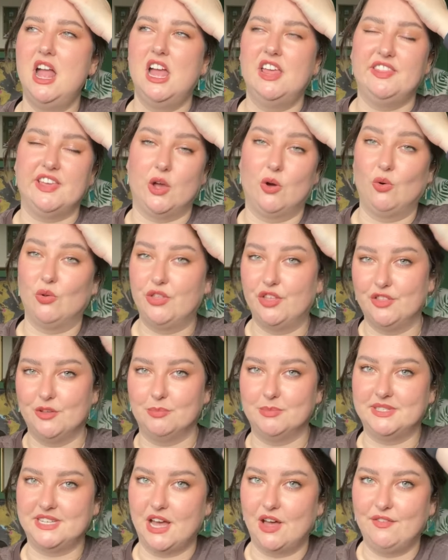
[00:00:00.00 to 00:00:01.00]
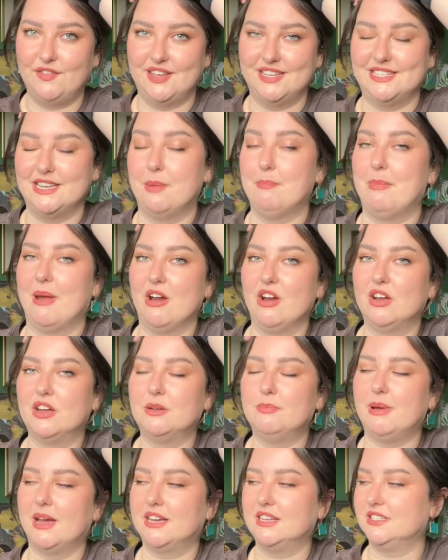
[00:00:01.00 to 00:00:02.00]
the author themselves is an
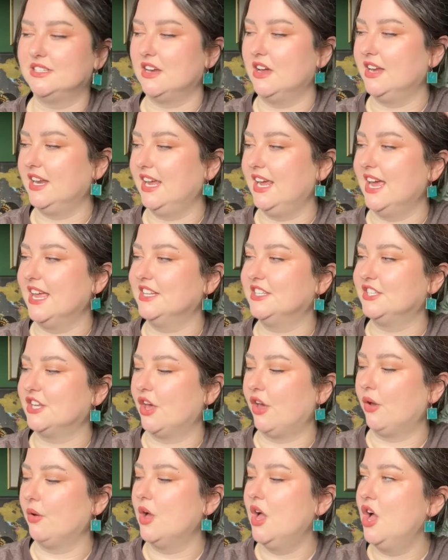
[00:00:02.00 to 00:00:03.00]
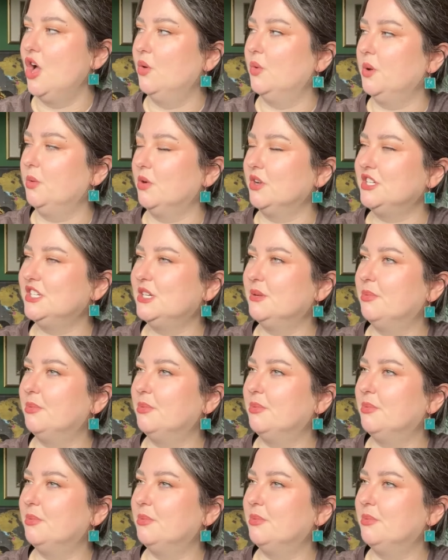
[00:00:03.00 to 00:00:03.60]
American Pakistani. And so we wanted a